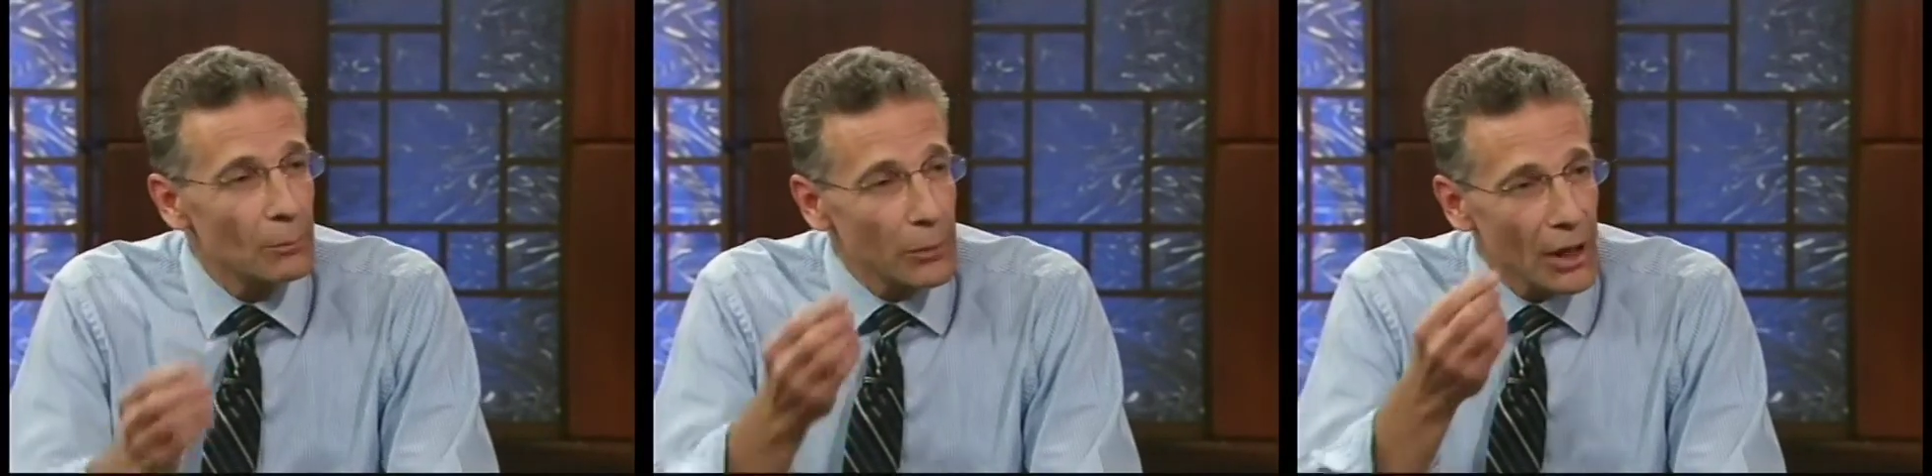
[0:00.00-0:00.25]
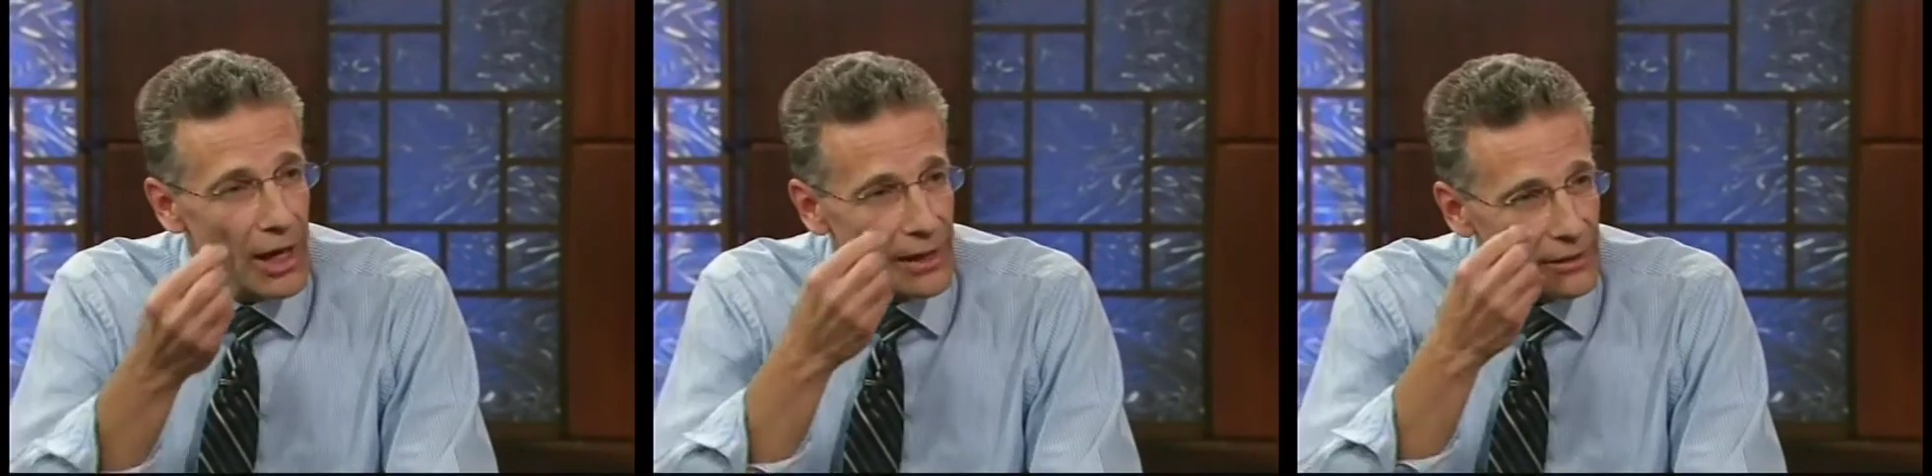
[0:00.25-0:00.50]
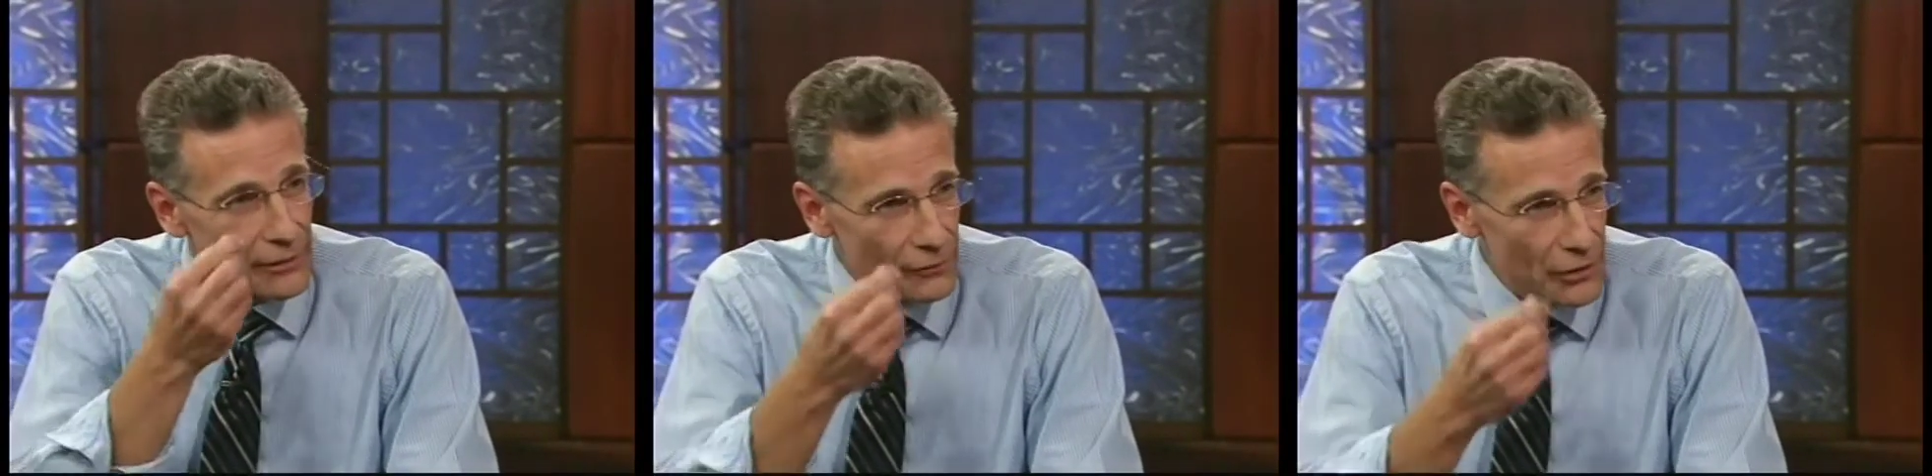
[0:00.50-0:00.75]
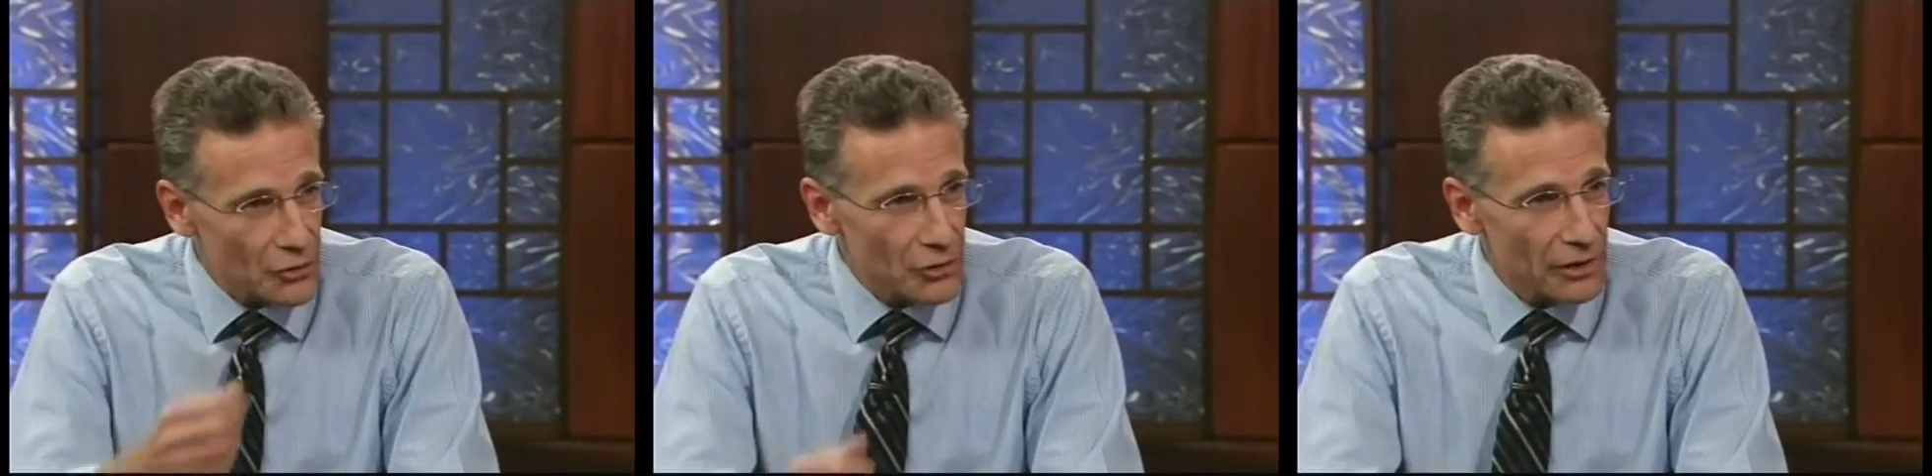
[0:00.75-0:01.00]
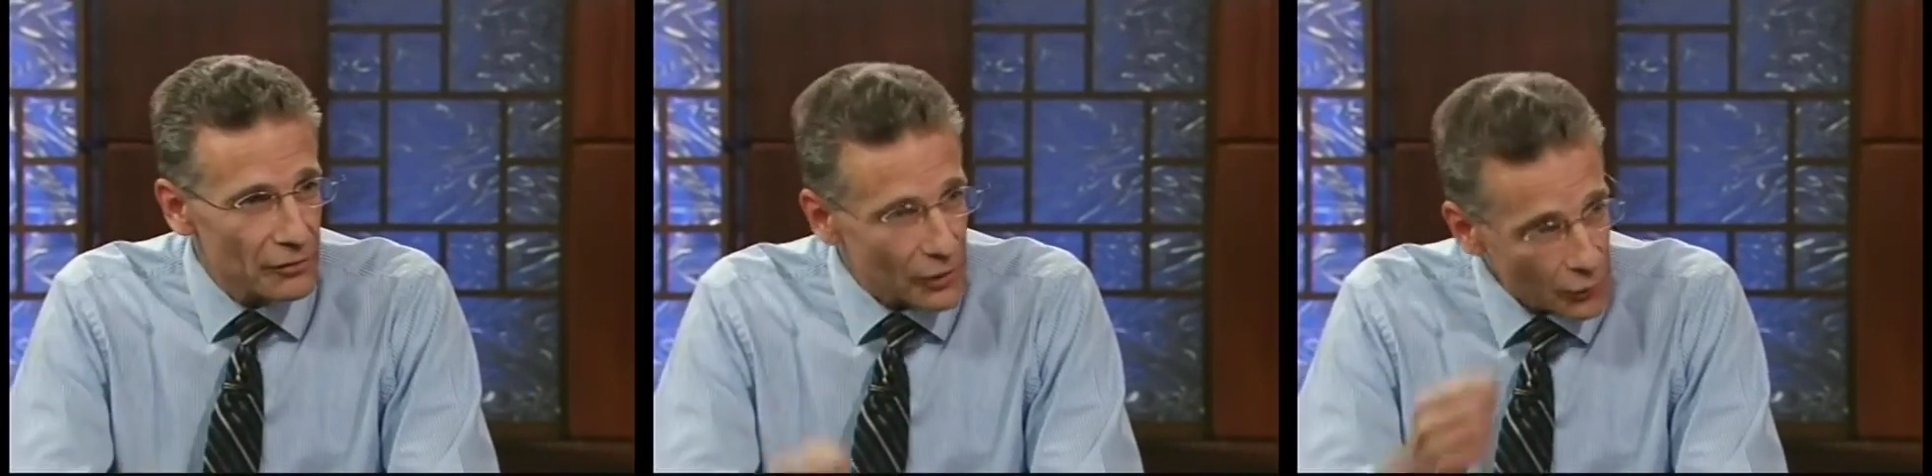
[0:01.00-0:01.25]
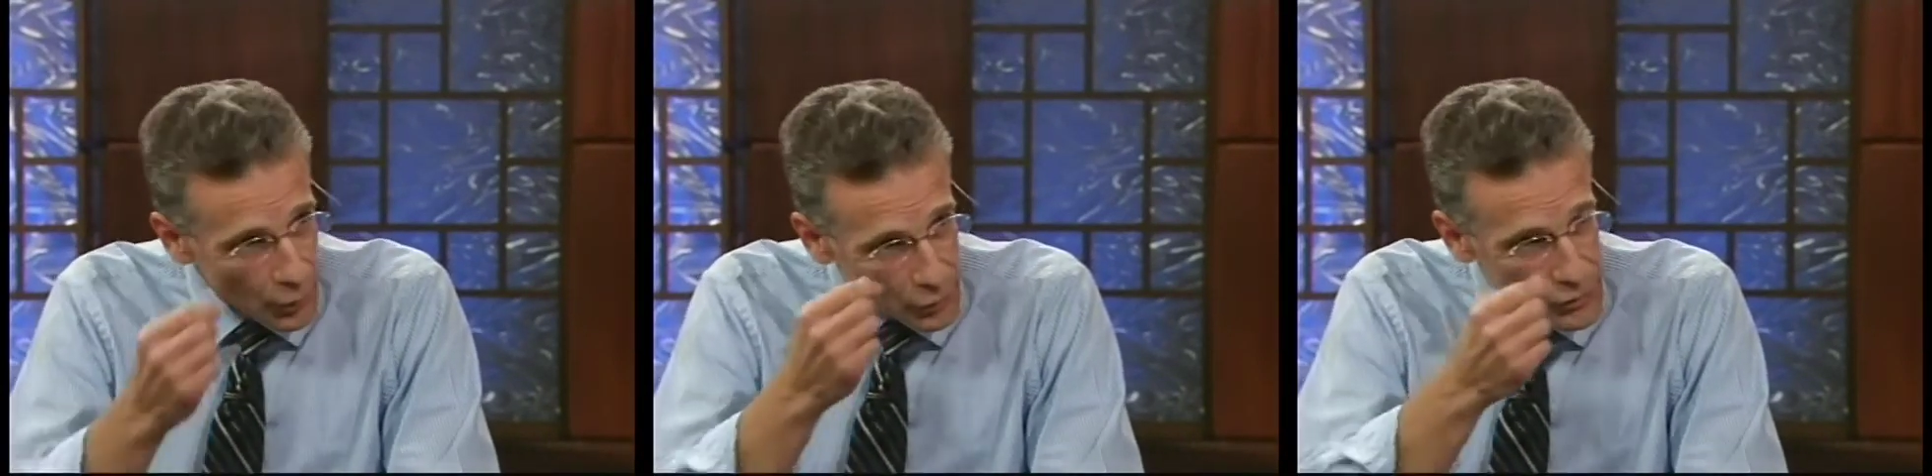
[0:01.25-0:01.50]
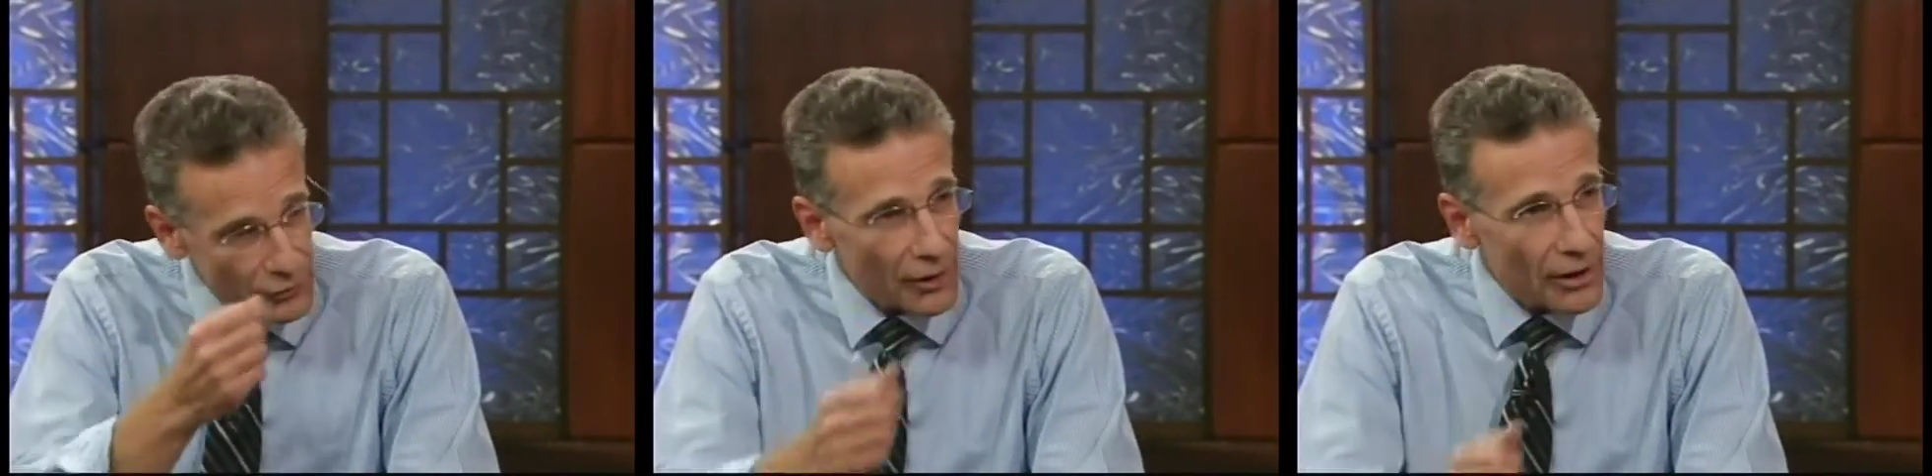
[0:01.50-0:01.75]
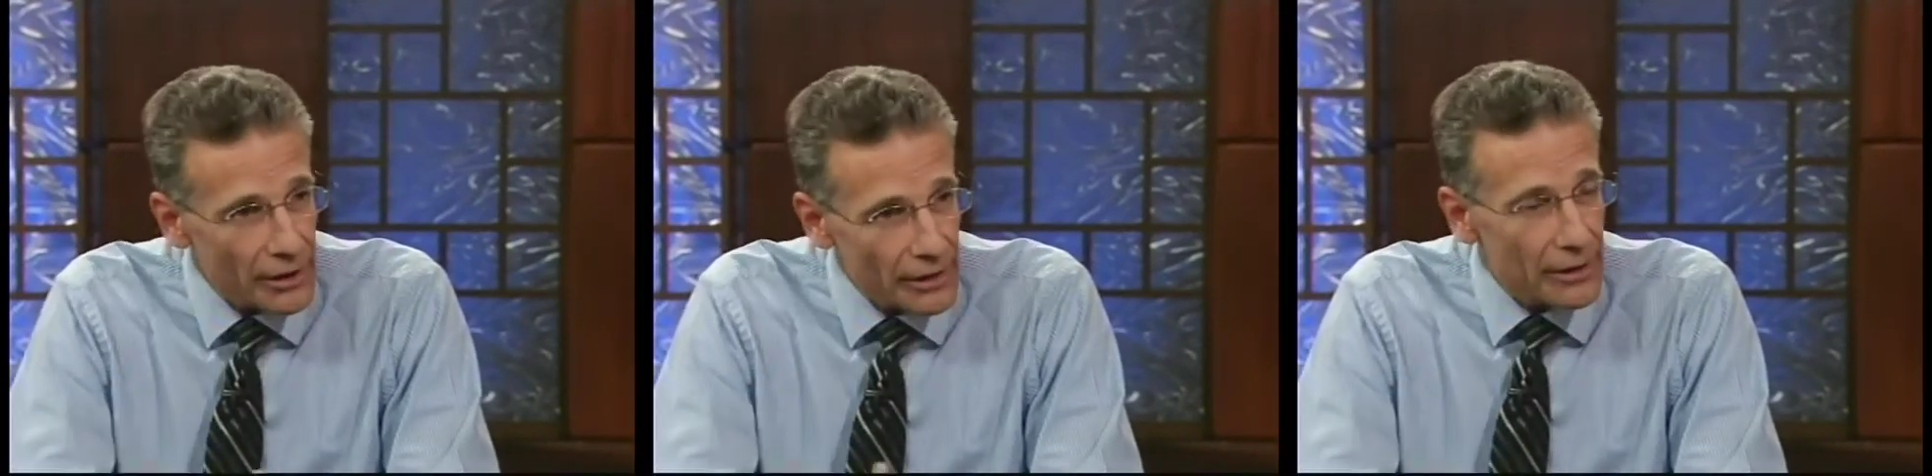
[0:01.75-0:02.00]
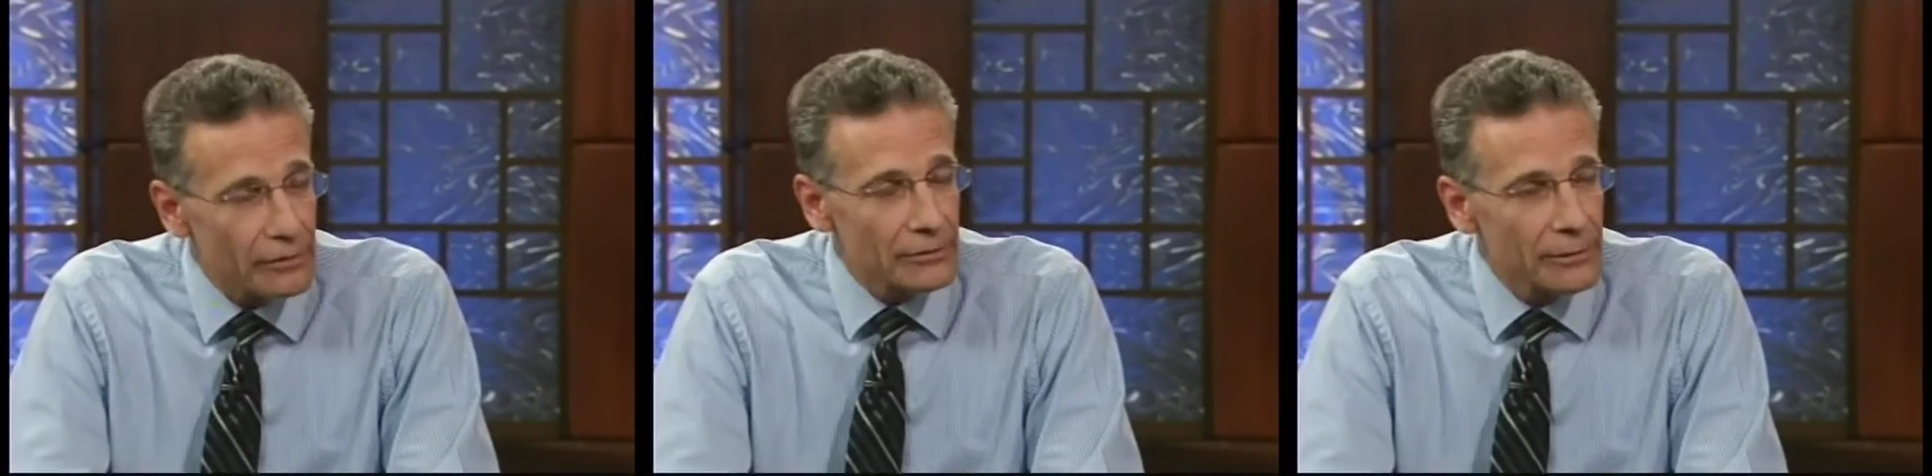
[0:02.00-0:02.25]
block the vision if it grows far enough.